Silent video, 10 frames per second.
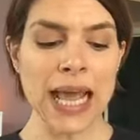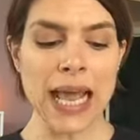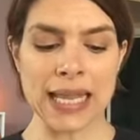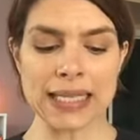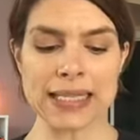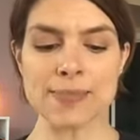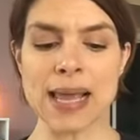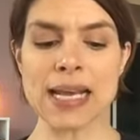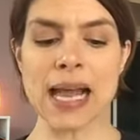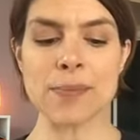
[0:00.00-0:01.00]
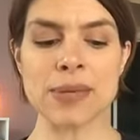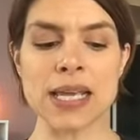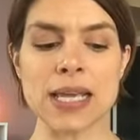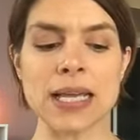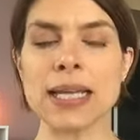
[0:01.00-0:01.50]
And this may not
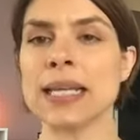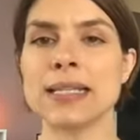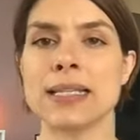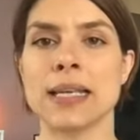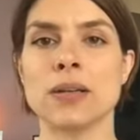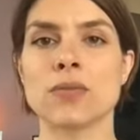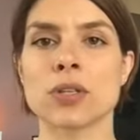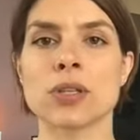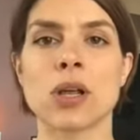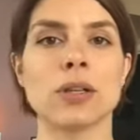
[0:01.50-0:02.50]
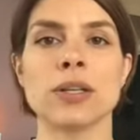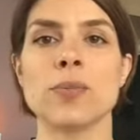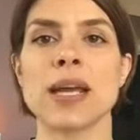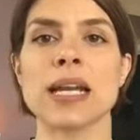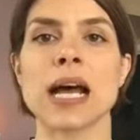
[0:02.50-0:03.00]
be an instant result. You
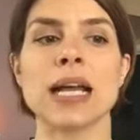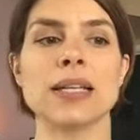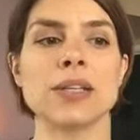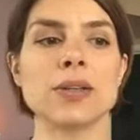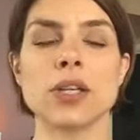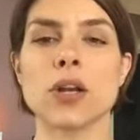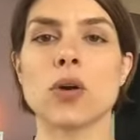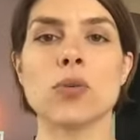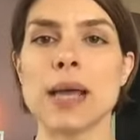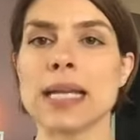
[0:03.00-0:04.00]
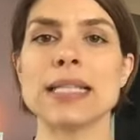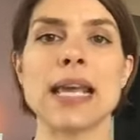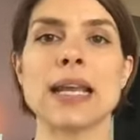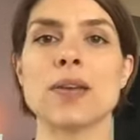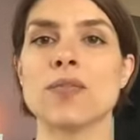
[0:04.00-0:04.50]
may not,
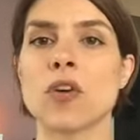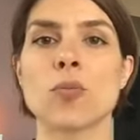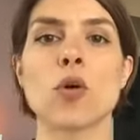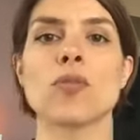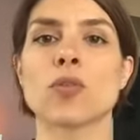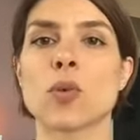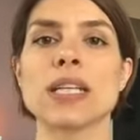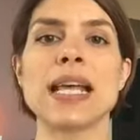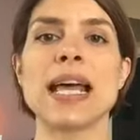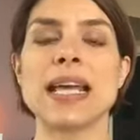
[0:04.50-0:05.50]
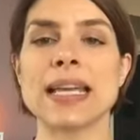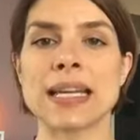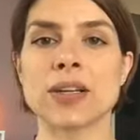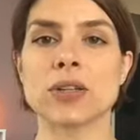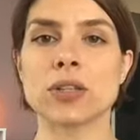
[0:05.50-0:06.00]
meditate and foam roll for one day and get
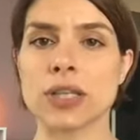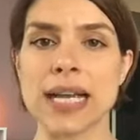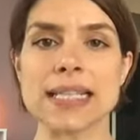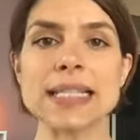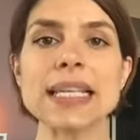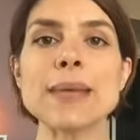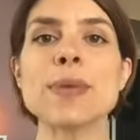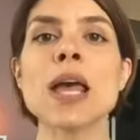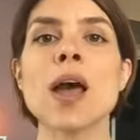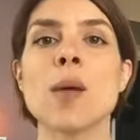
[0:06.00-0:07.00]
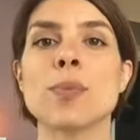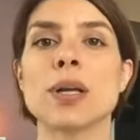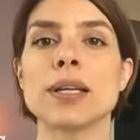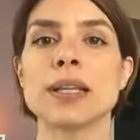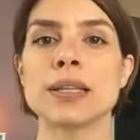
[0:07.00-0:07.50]
a good night's sleep,
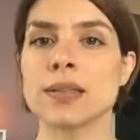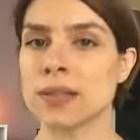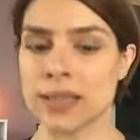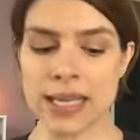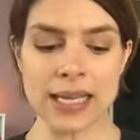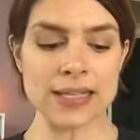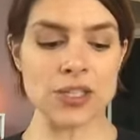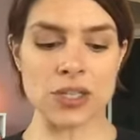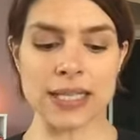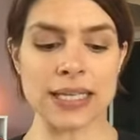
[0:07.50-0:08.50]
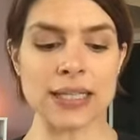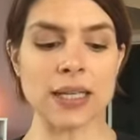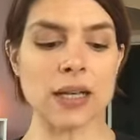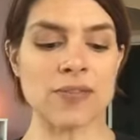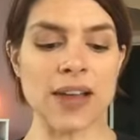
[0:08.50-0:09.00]
but this, just like
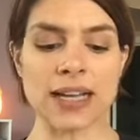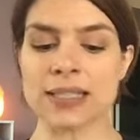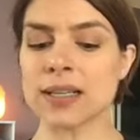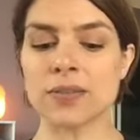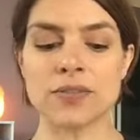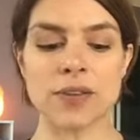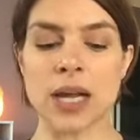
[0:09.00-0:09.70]
the effects of